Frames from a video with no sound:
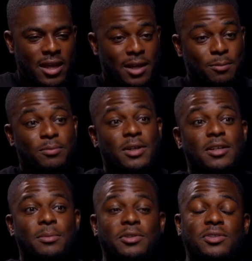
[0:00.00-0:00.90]
and one of
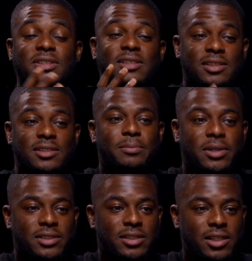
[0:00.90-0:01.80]
the most consistent
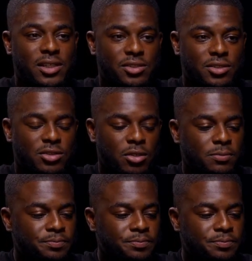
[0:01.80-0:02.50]
brands in the nation. So